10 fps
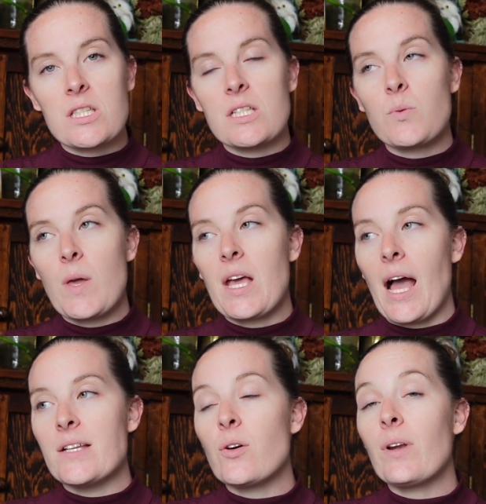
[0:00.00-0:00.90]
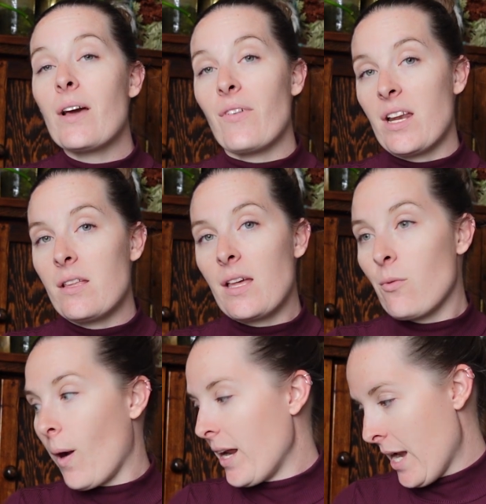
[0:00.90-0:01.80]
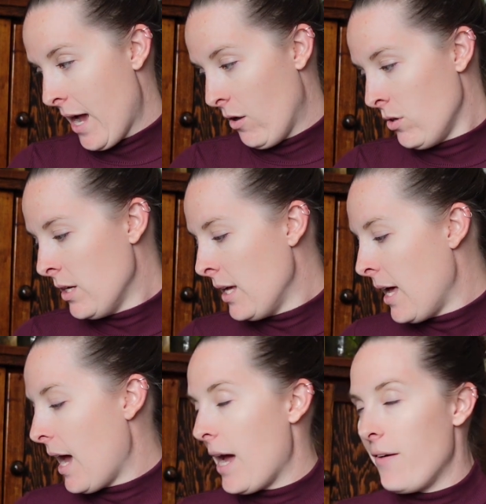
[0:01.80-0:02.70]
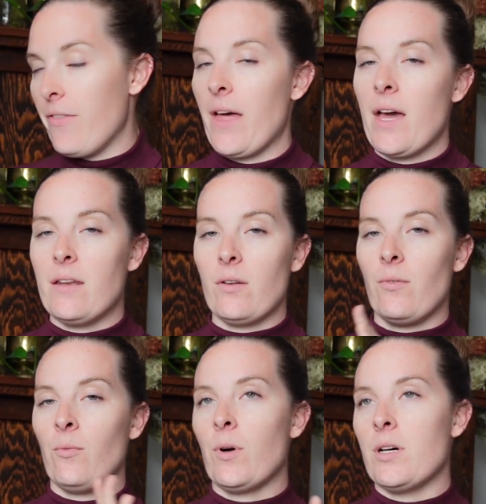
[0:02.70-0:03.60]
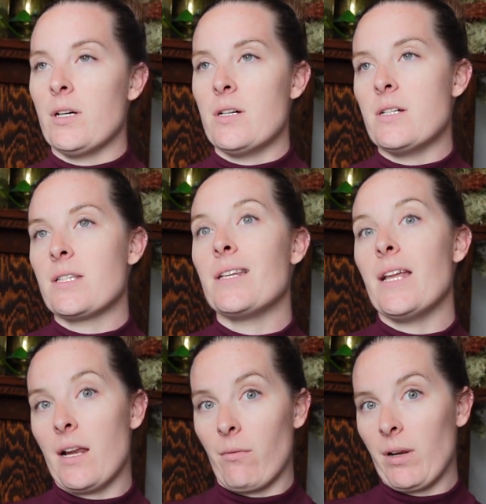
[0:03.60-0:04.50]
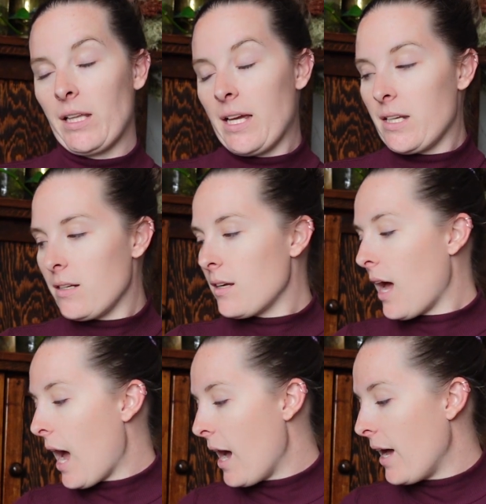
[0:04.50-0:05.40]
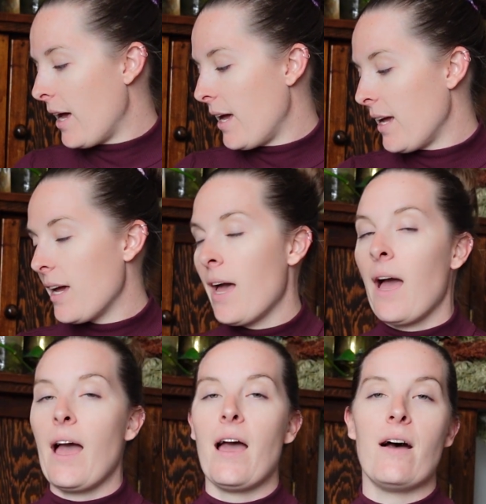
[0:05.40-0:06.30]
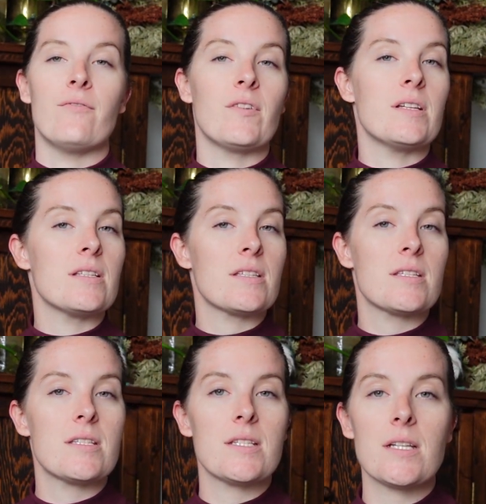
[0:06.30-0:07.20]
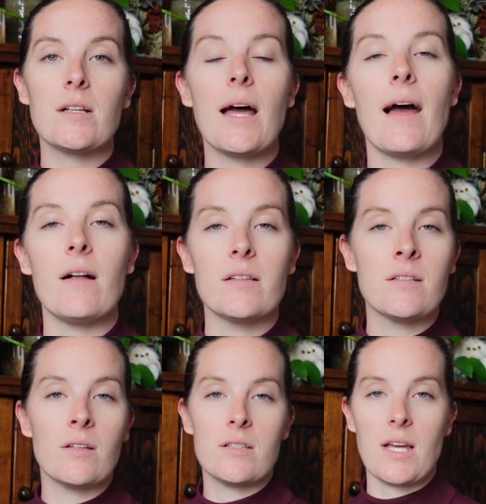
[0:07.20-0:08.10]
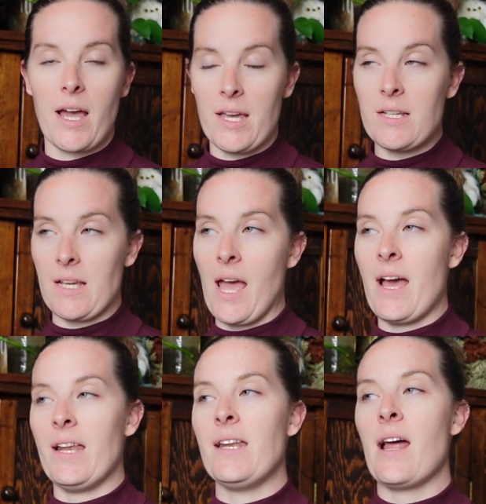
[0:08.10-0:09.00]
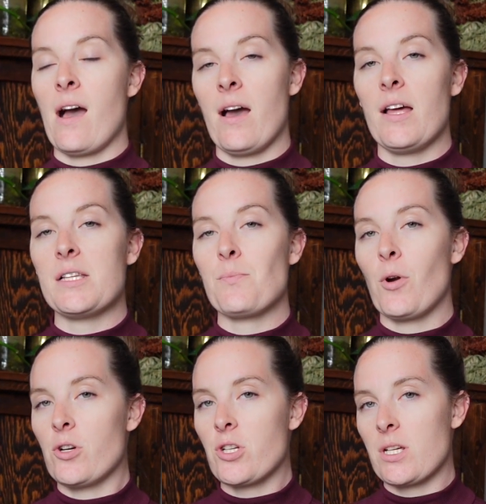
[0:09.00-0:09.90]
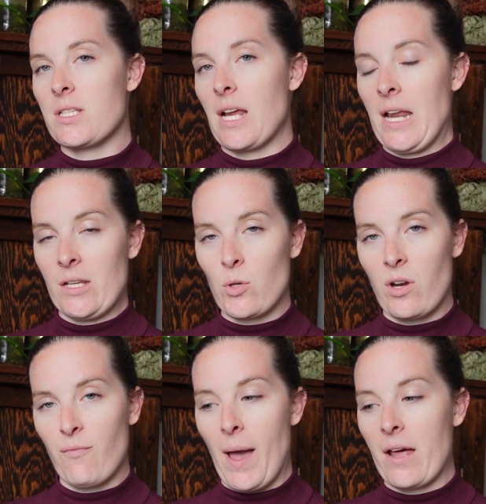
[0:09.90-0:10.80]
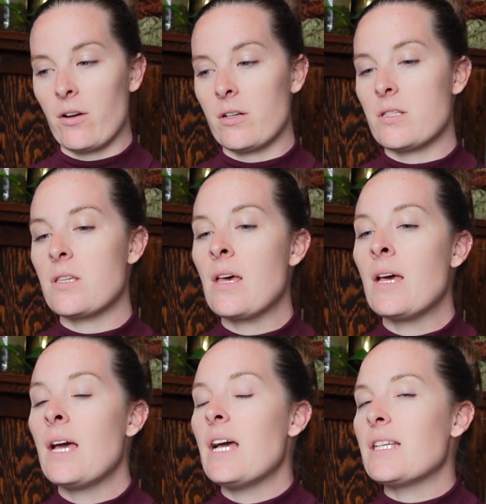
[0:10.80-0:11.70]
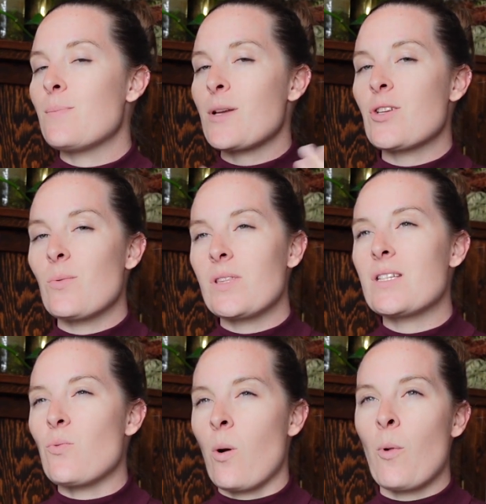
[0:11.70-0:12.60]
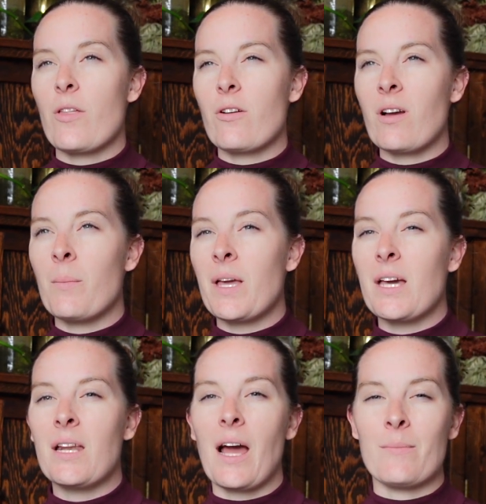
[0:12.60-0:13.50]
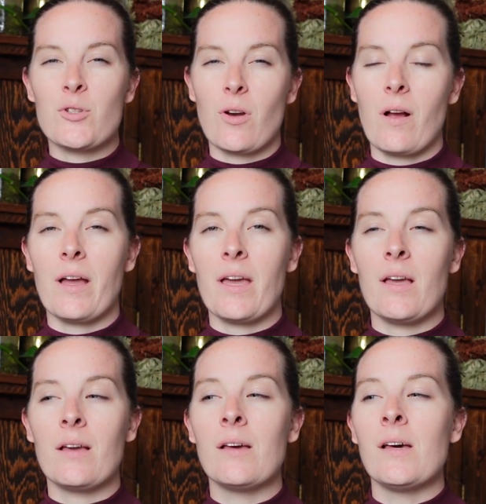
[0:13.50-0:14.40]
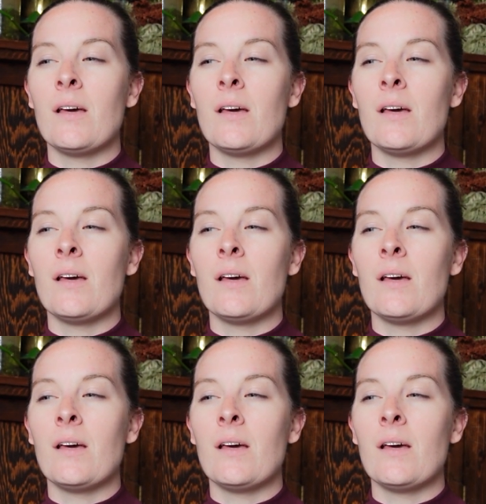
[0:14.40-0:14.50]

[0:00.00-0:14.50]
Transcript: this week, I don't have anything right now that was knitting related. I have still held tight and not purchased any sort of patterns, especially with this warm weather coming in. I'm trying,